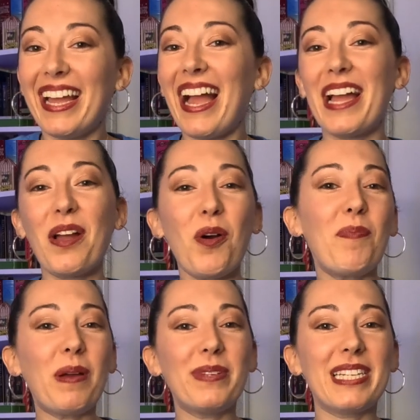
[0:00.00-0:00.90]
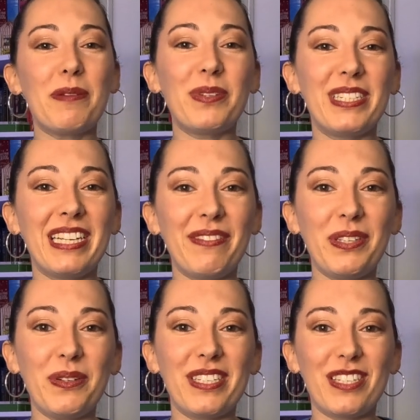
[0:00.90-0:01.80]
I hope I was able to give
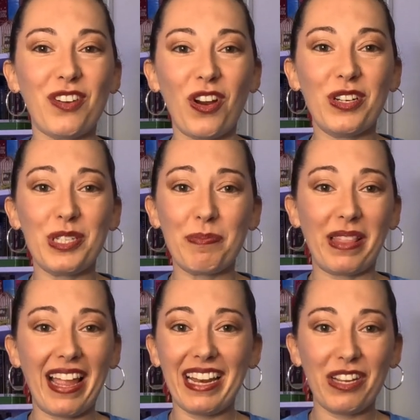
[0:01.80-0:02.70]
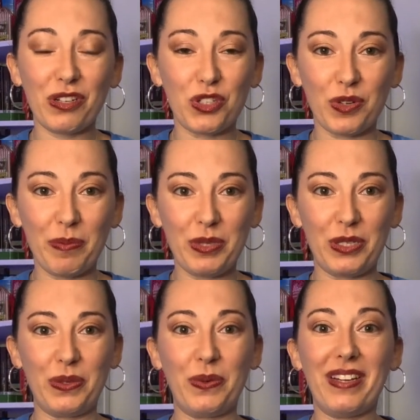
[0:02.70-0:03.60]
you a start to planning your trip
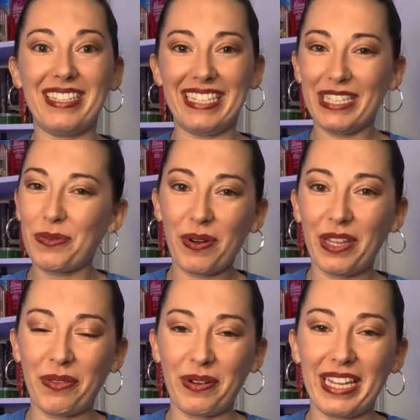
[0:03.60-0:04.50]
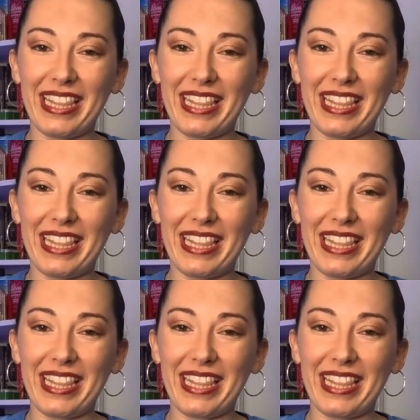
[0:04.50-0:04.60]
to D23,